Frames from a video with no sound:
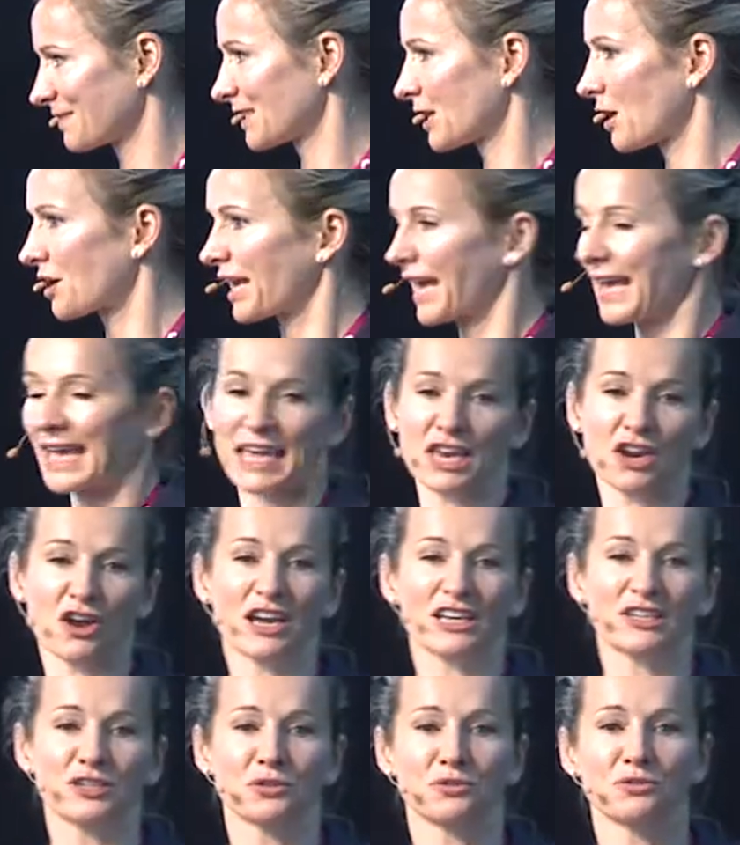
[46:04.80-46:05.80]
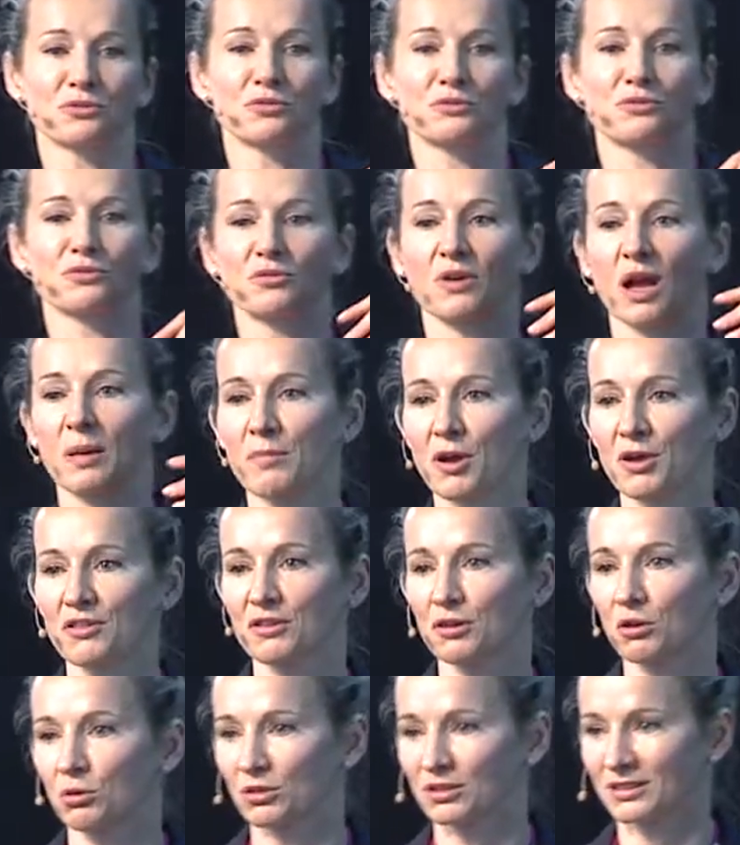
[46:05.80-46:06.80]
okay, and I mow the
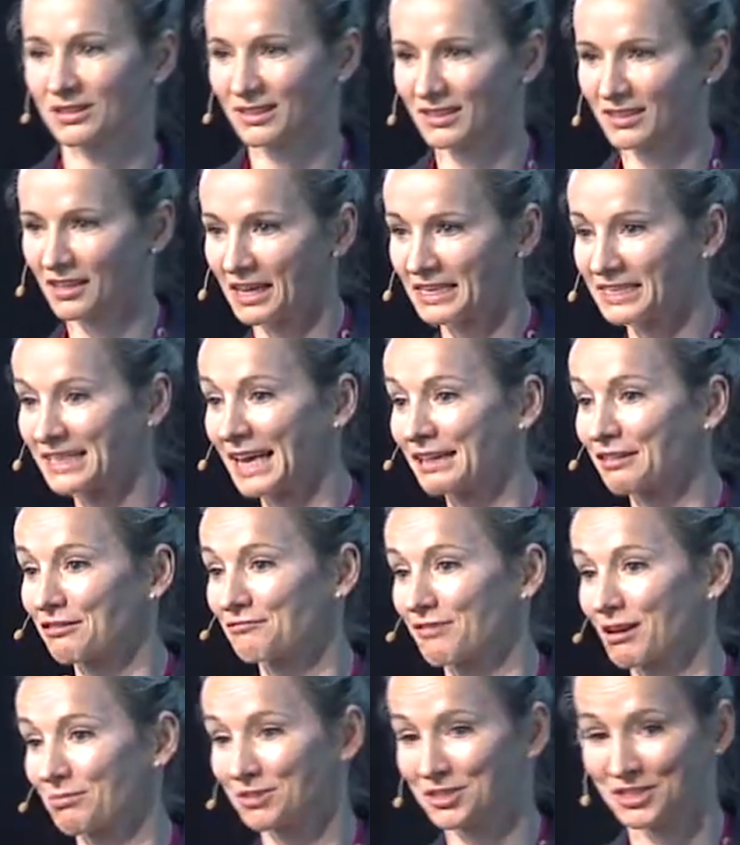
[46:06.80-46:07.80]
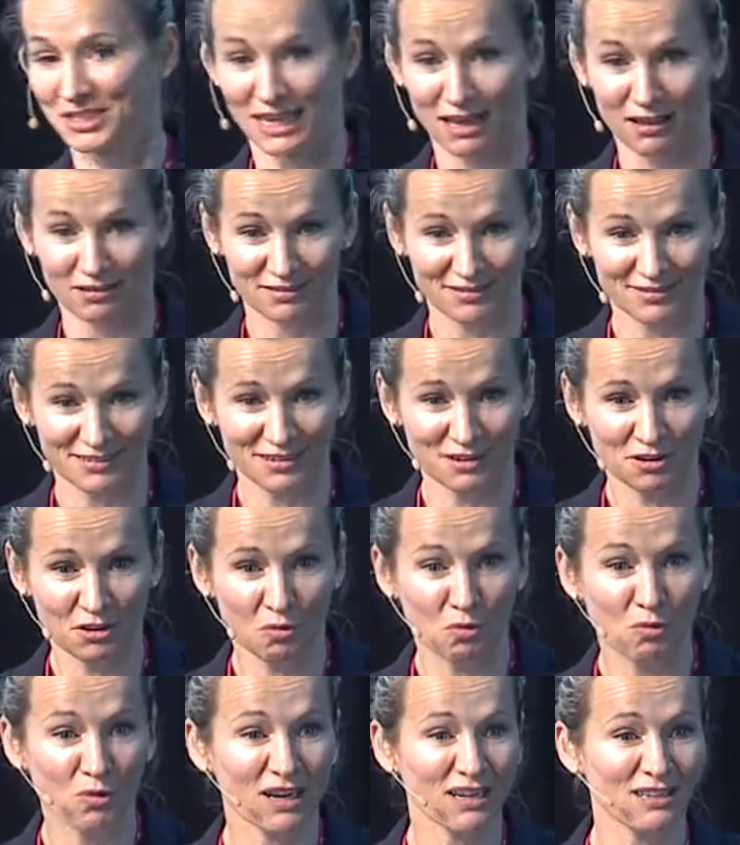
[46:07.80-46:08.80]
lawns, I take the rubbish out.
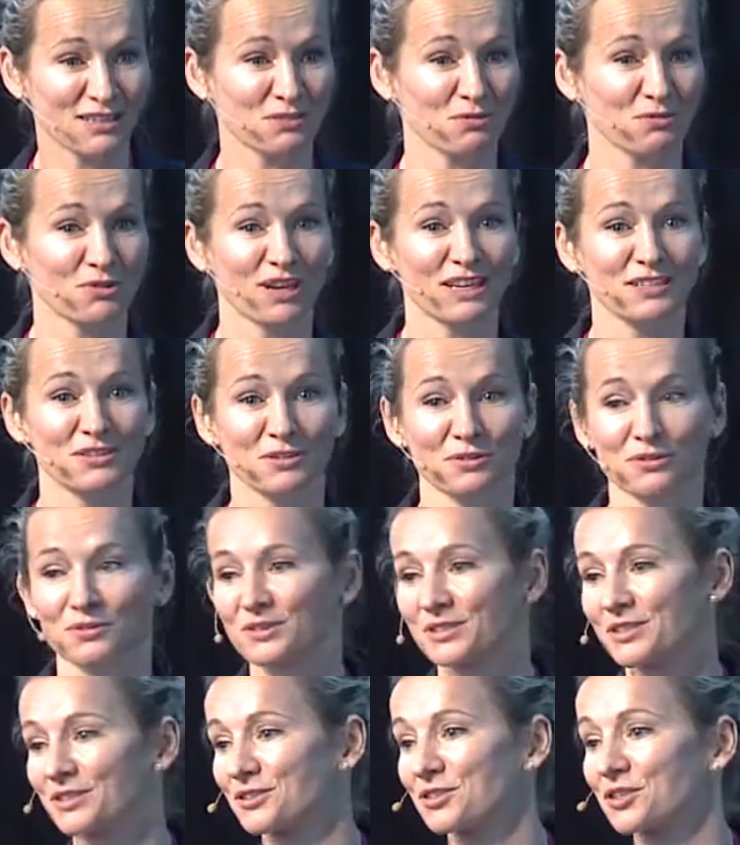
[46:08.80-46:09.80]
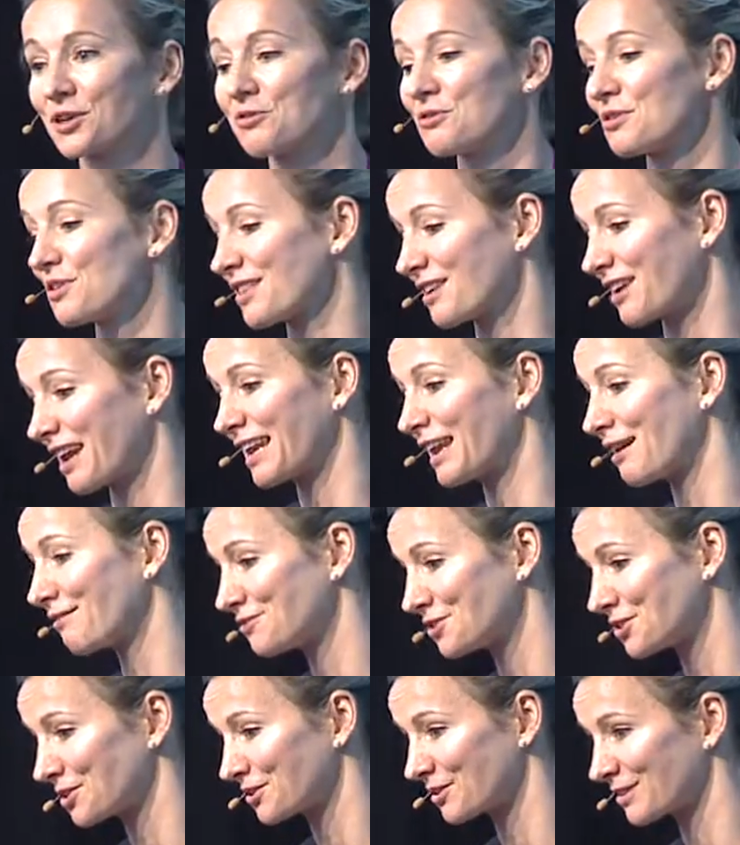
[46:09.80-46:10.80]
What else would I do to show you that I
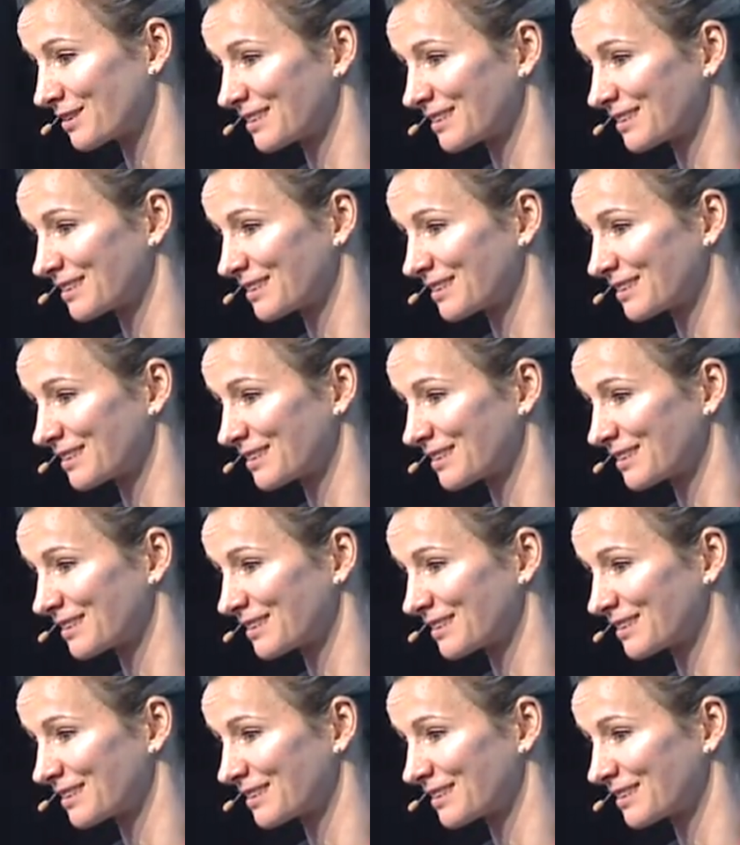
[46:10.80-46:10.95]
loved you?